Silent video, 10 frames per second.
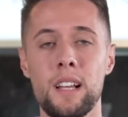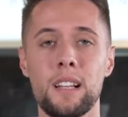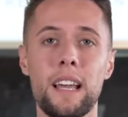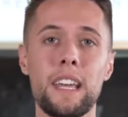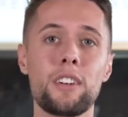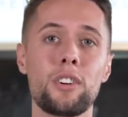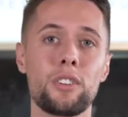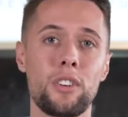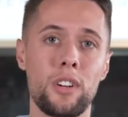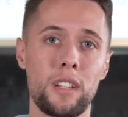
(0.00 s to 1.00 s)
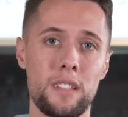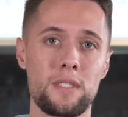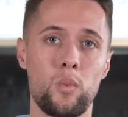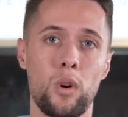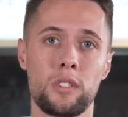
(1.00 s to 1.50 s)
Later during
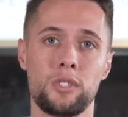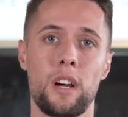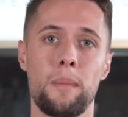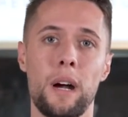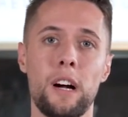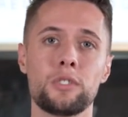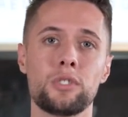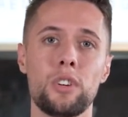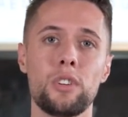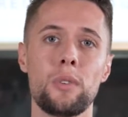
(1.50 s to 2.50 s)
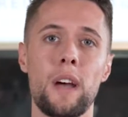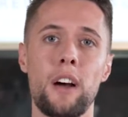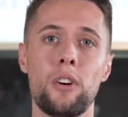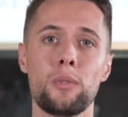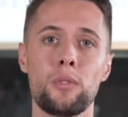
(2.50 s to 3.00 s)
this workshop, I'll show you
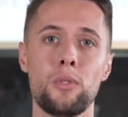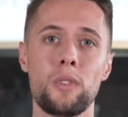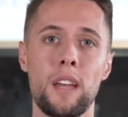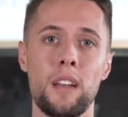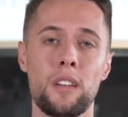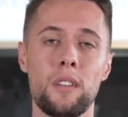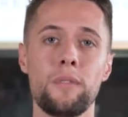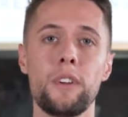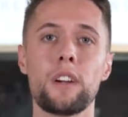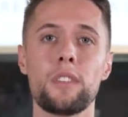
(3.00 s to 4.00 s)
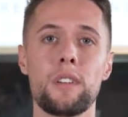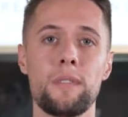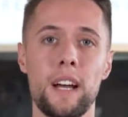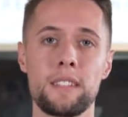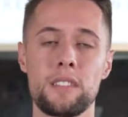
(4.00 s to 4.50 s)
how you can configure the
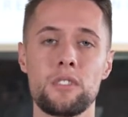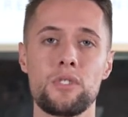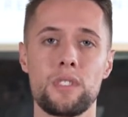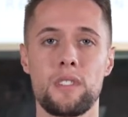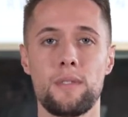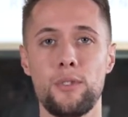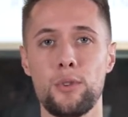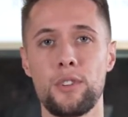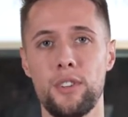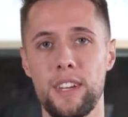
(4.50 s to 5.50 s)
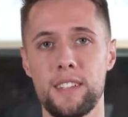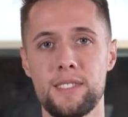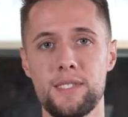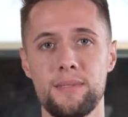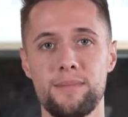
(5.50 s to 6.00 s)
device in just a few clicks.